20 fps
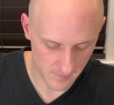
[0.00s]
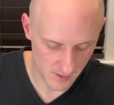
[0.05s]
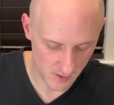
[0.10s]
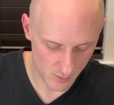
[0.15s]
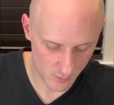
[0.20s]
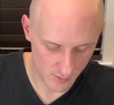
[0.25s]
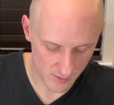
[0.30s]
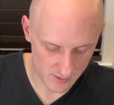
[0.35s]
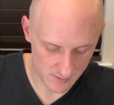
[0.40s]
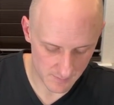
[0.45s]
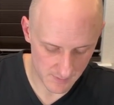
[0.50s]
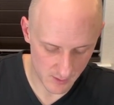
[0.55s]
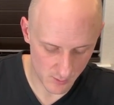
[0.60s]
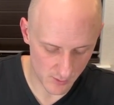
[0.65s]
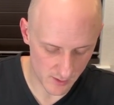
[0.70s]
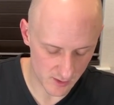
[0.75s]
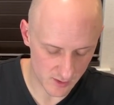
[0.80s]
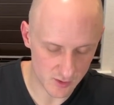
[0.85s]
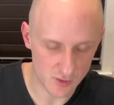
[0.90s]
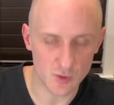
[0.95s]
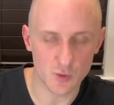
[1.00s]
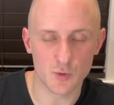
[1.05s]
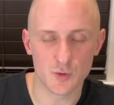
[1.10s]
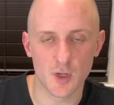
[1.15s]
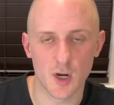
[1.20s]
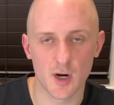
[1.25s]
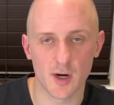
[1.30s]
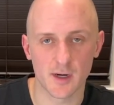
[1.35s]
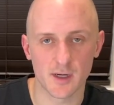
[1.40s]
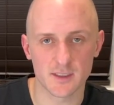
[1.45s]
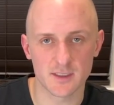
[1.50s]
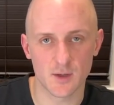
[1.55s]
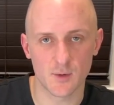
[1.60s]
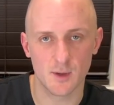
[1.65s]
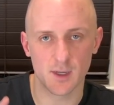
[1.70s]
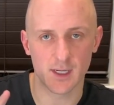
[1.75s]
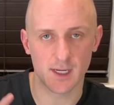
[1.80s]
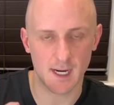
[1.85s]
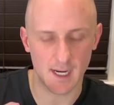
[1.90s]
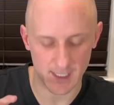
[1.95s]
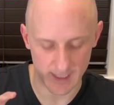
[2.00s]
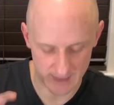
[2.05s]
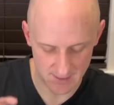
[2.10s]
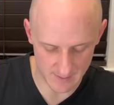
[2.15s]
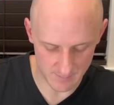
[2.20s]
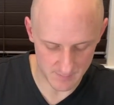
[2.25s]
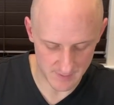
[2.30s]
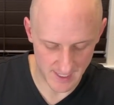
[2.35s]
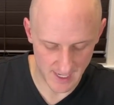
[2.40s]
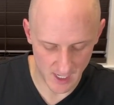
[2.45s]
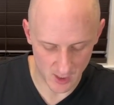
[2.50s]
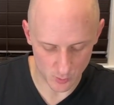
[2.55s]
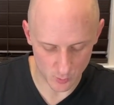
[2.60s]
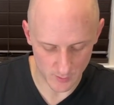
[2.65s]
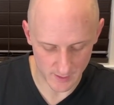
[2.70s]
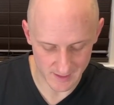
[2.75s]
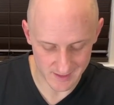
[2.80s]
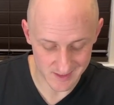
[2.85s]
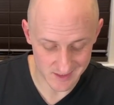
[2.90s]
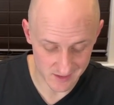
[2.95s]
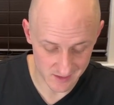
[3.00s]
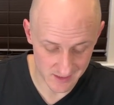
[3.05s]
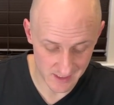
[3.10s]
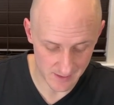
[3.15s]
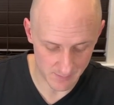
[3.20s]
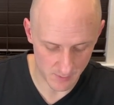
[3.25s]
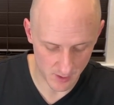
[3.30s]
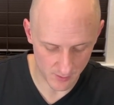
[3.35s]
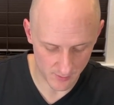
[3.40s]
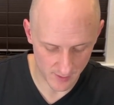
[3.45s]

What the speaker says: I don't want it to be when it's too dark because I want to kind of dim down when it's dim